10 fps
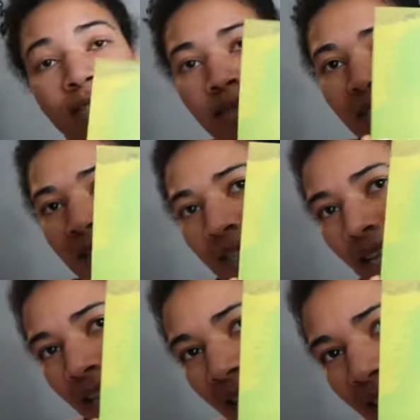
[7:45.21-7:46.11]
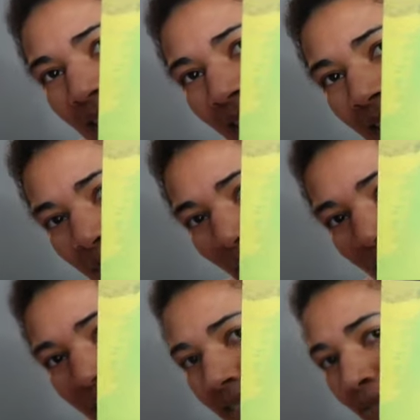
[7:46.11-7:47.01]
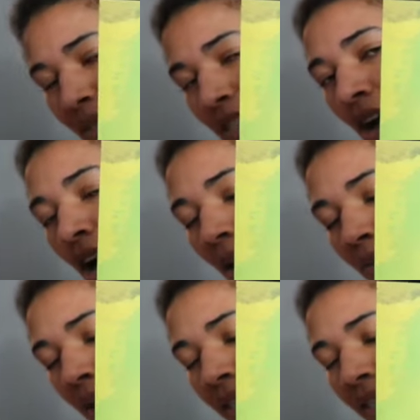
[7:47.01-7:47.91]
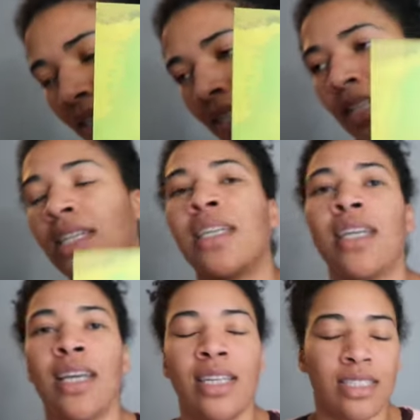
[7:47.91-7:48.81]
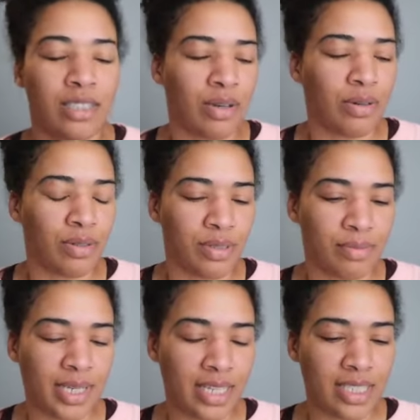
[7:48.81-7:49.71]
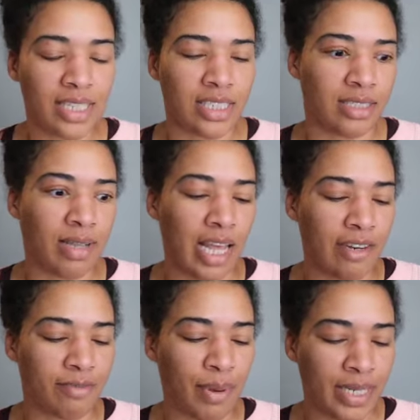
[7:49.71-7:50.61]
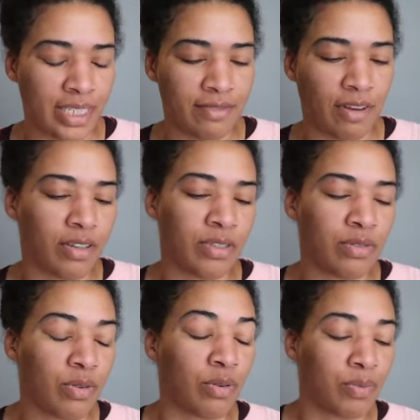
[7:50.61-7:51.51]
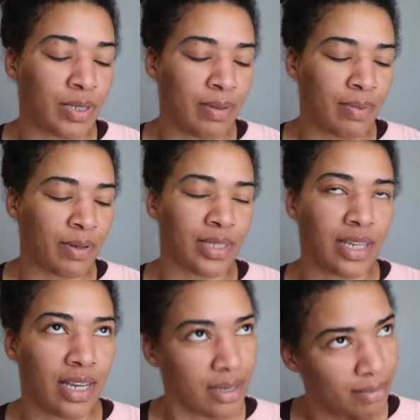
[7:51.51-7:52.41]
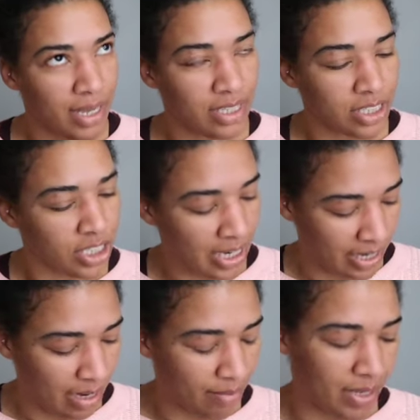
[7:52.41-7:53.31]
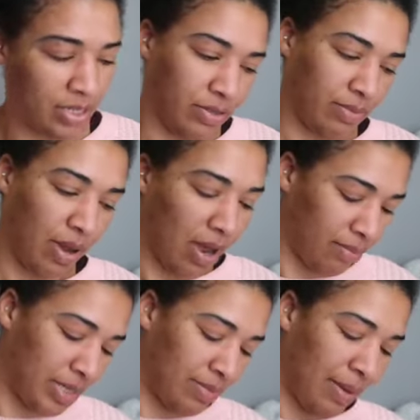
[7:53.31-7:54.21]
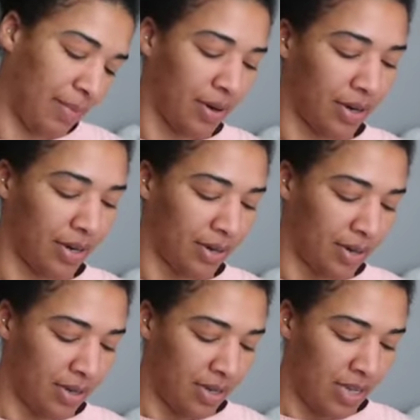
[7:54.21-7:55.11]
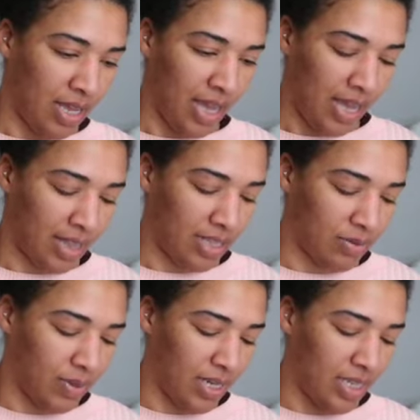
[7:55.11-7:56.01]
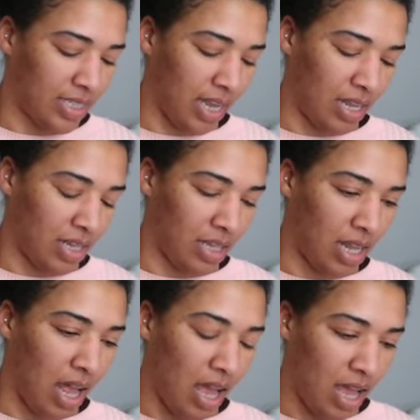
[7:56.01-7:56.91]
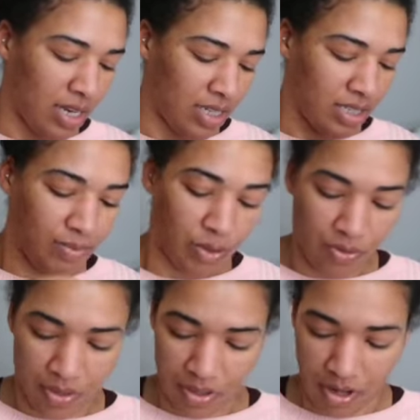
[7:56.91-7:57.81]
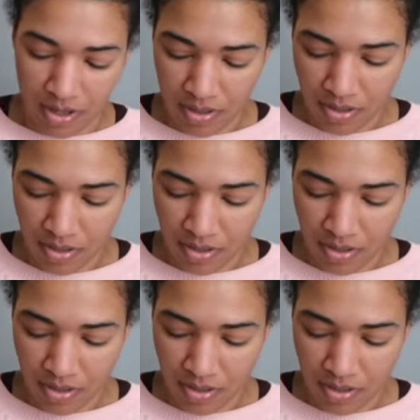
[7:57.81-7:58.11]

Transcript: So this is like the exact same pad except it's hot press. So because I just kind of by default use cold press paper, I was like, I should shake it up and use some hot press paper. And this one is a lot smoother.